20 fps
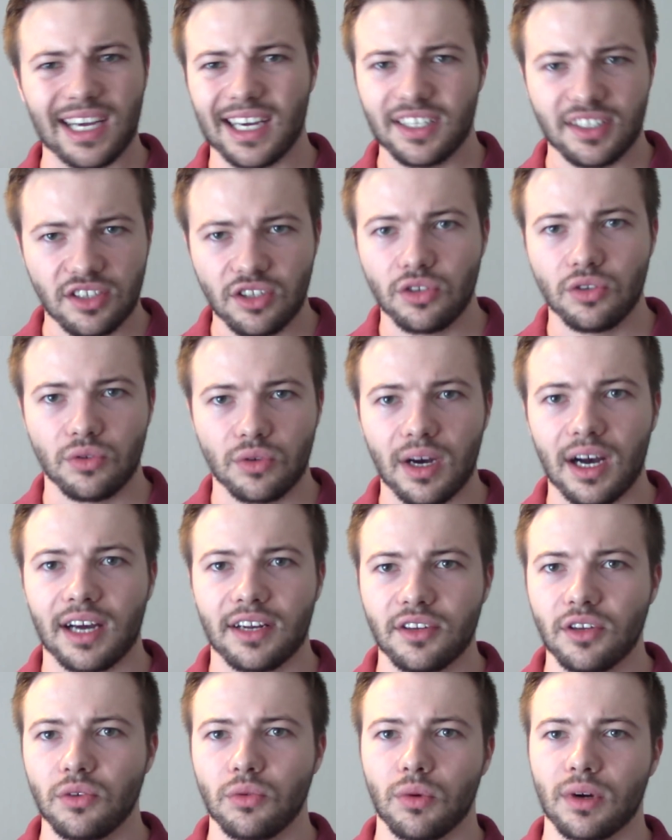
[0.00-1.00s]
I
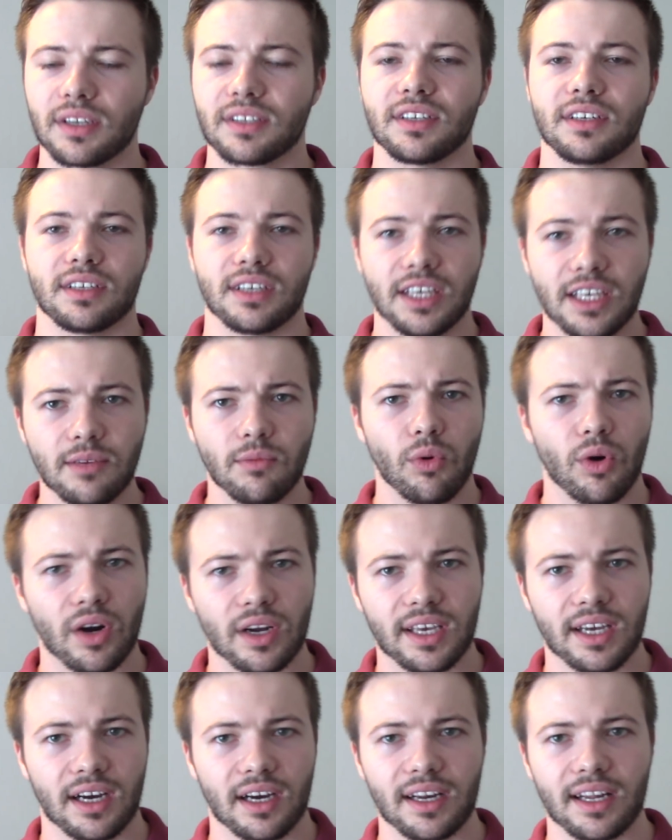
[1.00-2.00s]
do want to keep
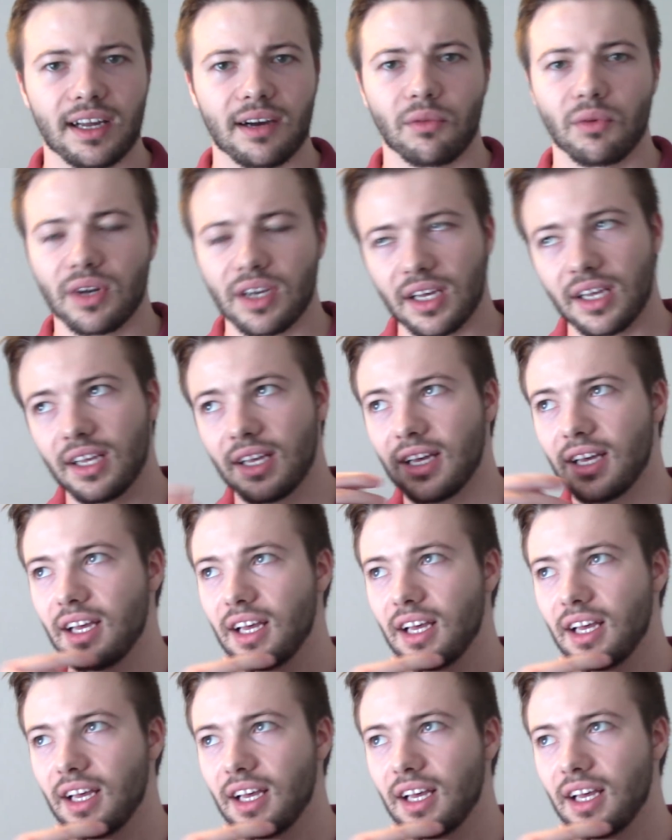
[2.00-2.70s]
working on it.